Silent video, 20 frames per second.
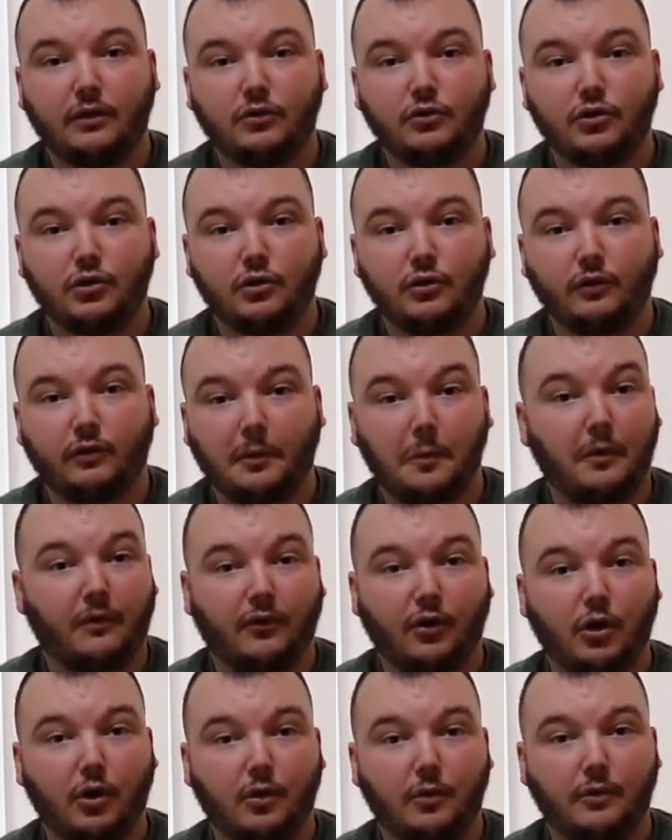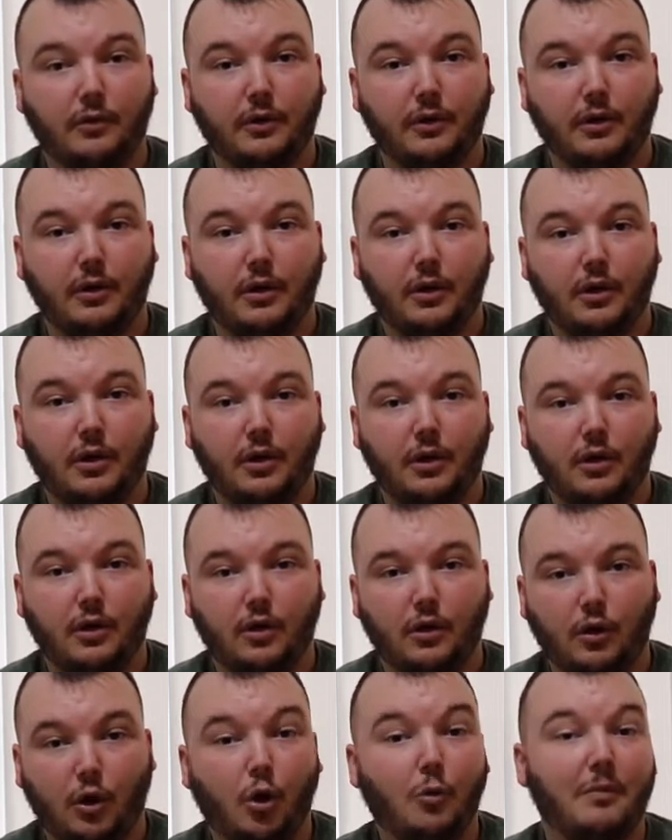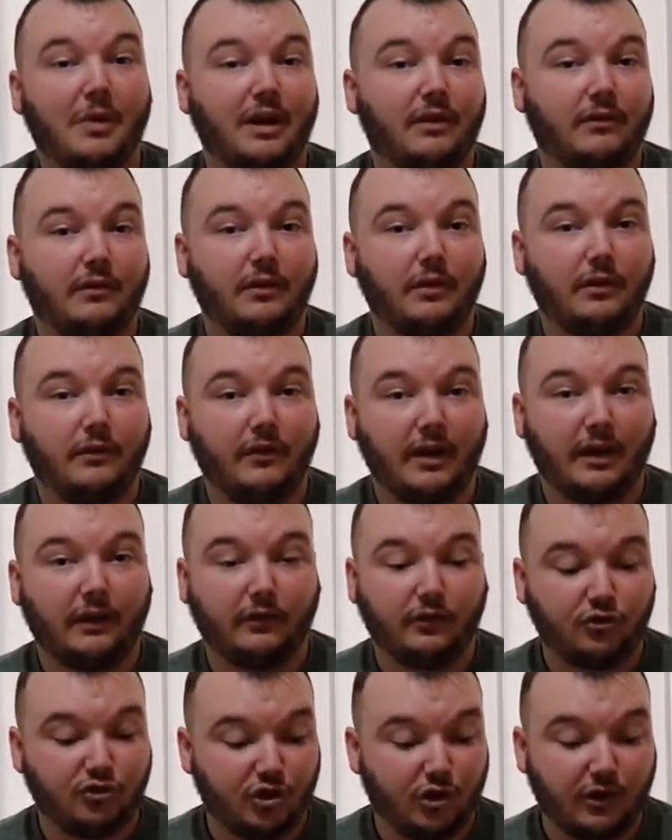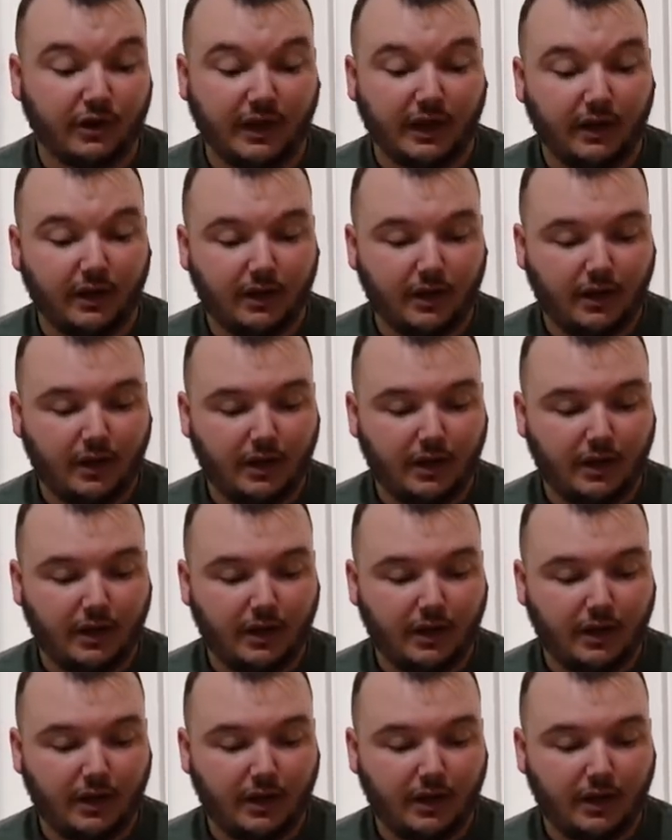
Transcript: do some of our own homemade venison jerky.